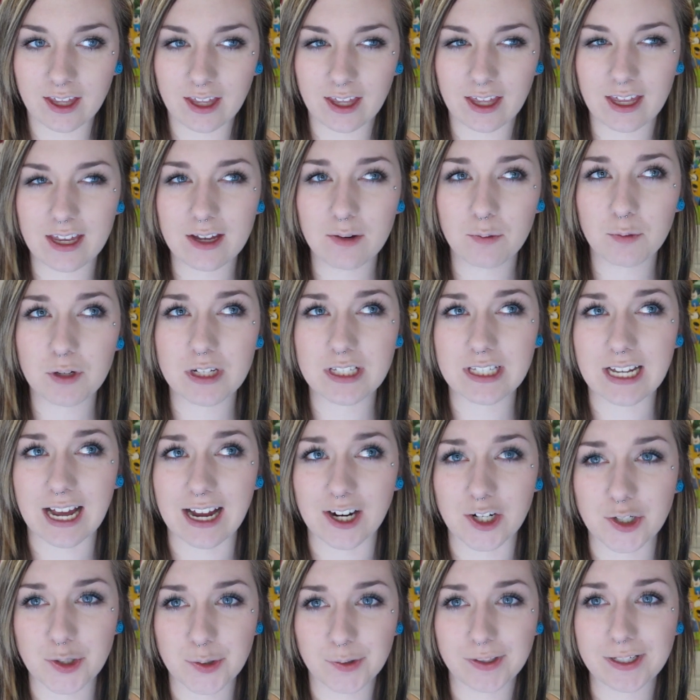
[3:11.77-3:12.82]
it was
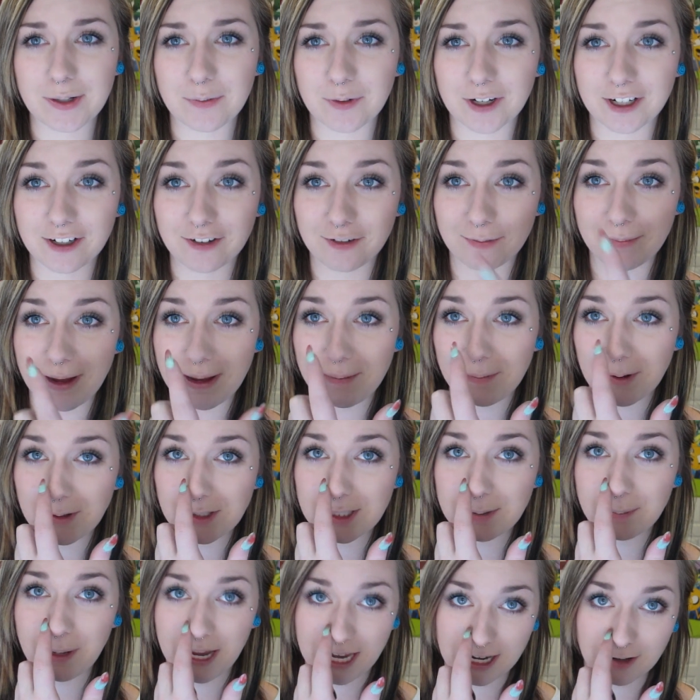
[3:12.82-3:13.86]
actually one of my
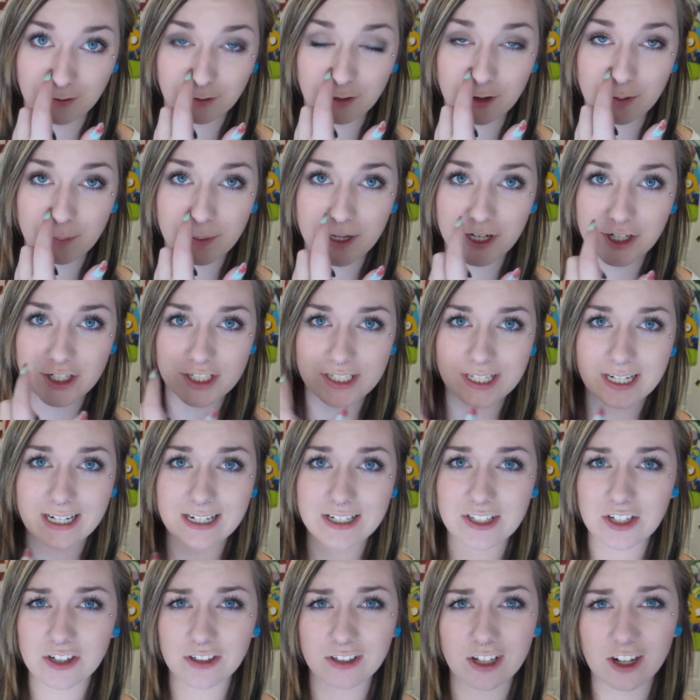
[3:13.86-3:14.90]
most painful
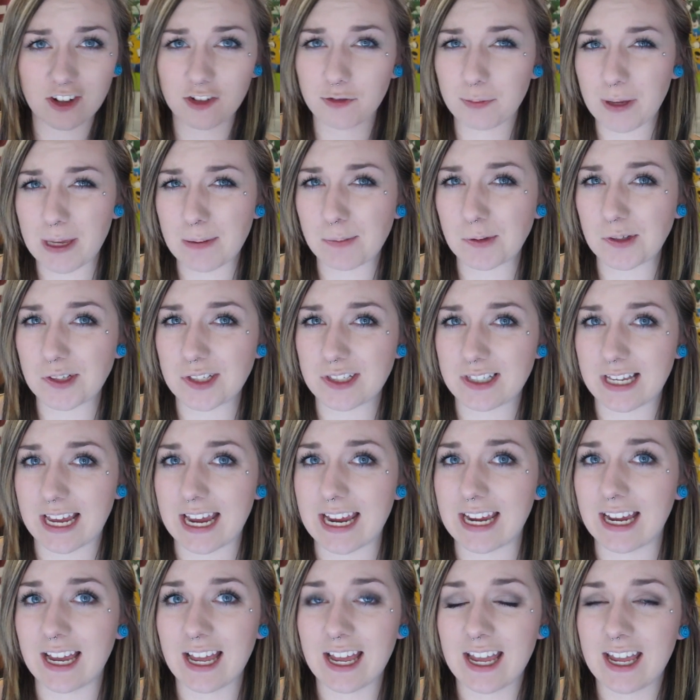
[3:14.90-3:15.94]
piercings. A lot of people
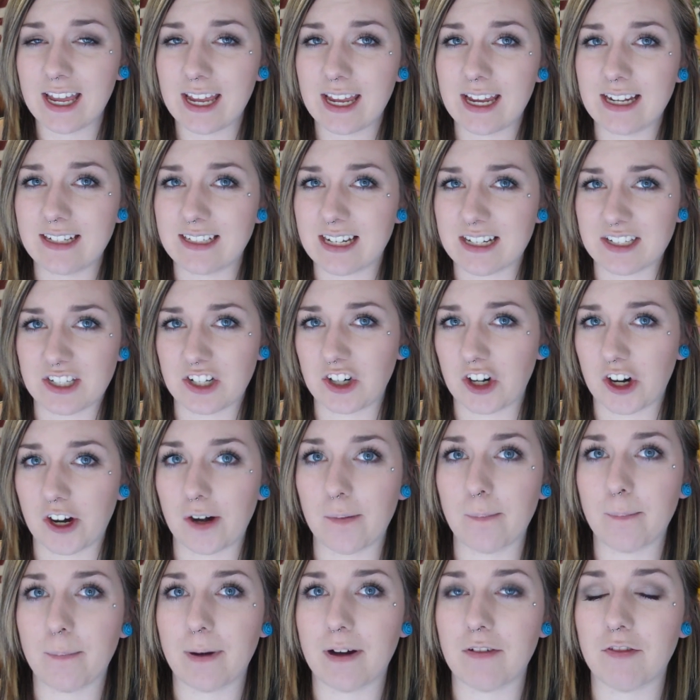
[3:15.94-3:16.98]
say it doesn't
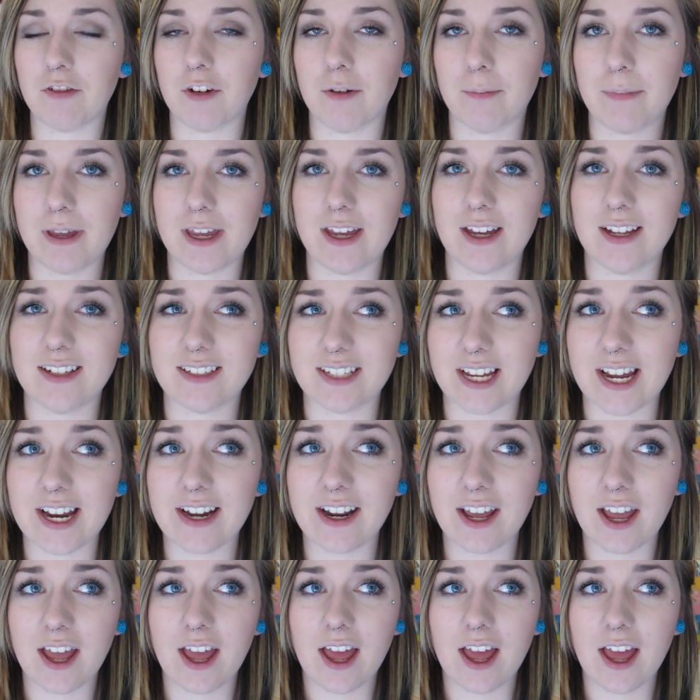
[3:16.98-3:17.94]
hurt, but for me it did.